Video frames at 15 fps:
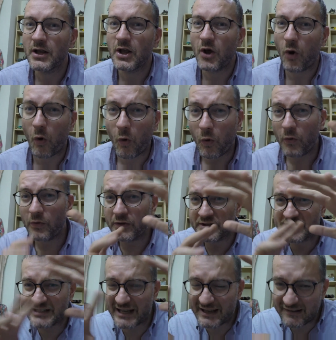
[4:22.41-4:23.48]
all the
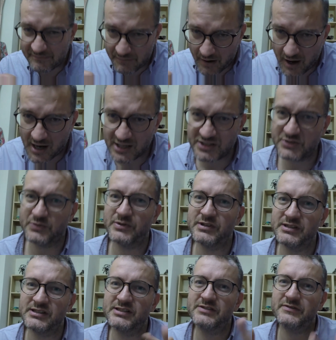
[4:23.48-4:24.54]
saved
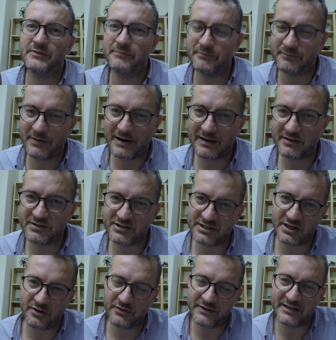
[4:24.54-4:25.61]
passwords from browsing
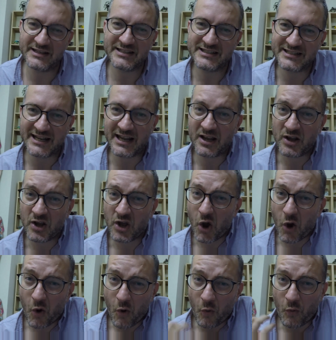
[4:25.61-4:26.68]
on the internet
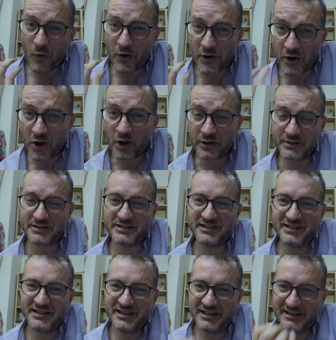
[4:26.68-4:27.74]
were not
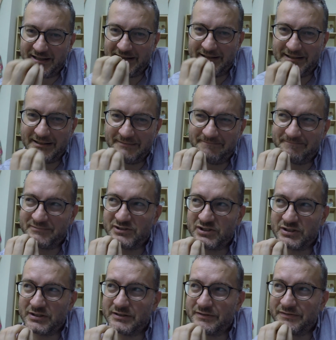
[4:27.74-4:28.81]
sort
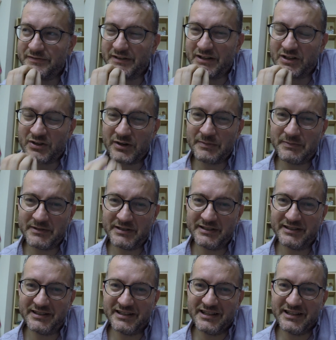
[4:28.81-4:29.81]
of encrypted.